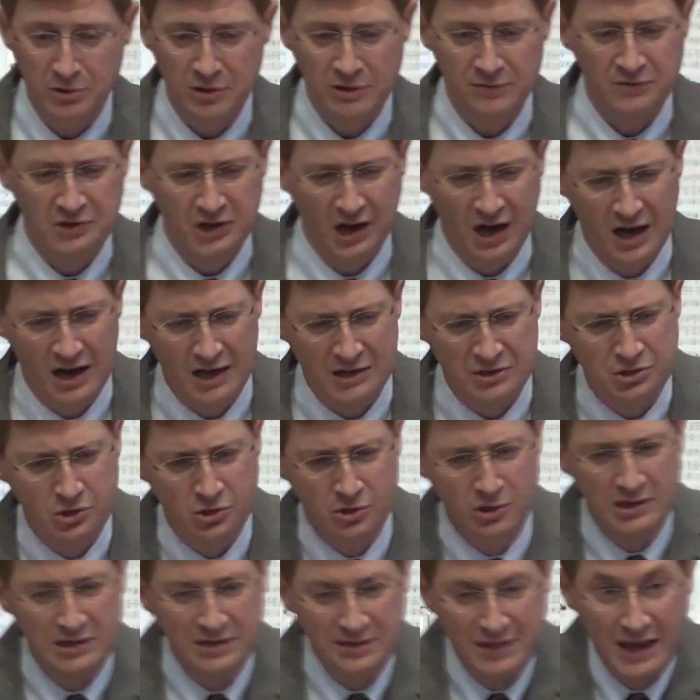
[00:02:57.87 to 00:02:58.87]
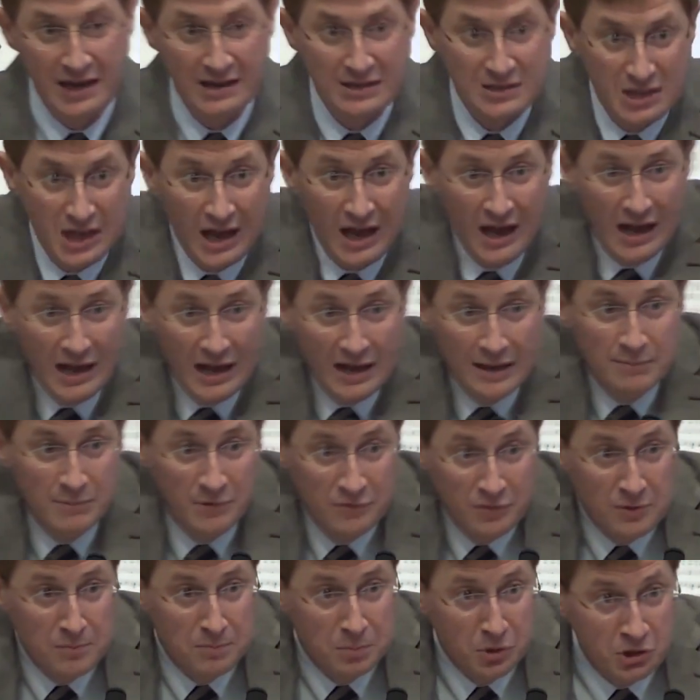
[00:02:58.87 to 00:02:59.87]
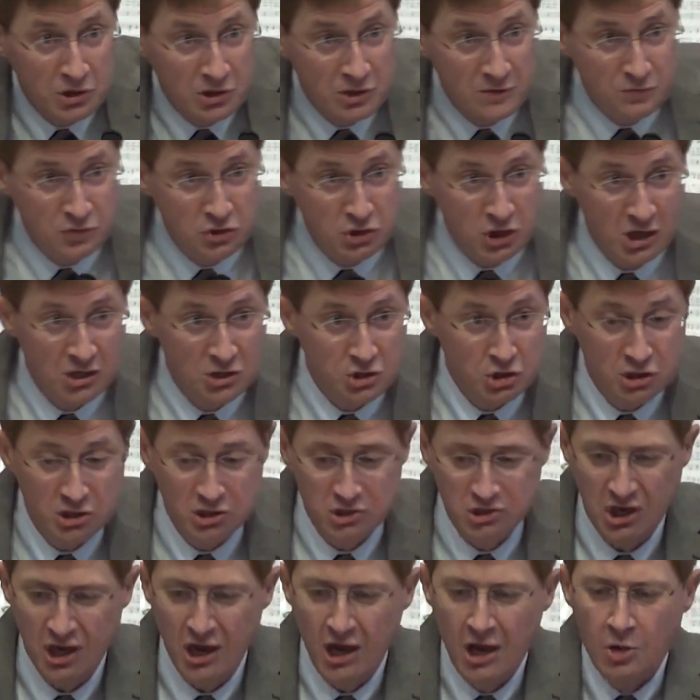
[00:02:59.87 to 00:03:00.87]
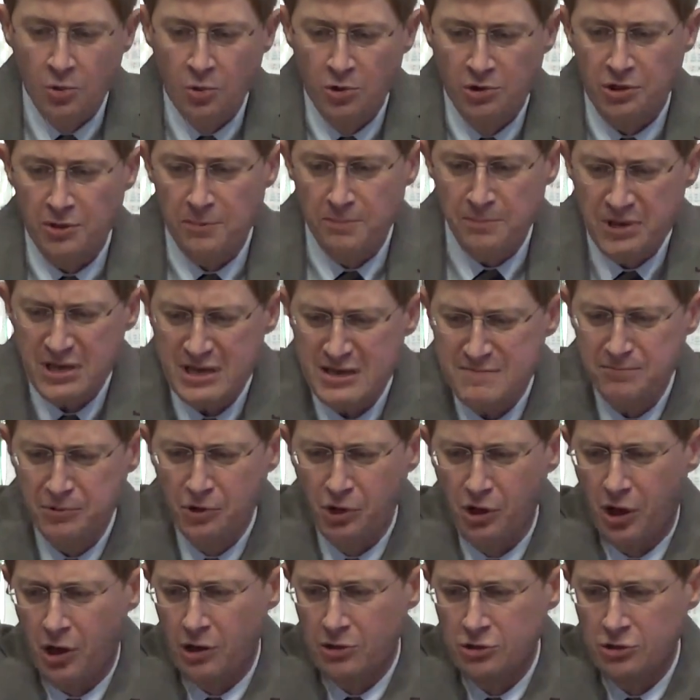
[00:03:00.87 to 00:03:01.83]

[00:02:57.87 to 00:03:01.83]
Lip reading: of God during that time of the book of Judges, where the people are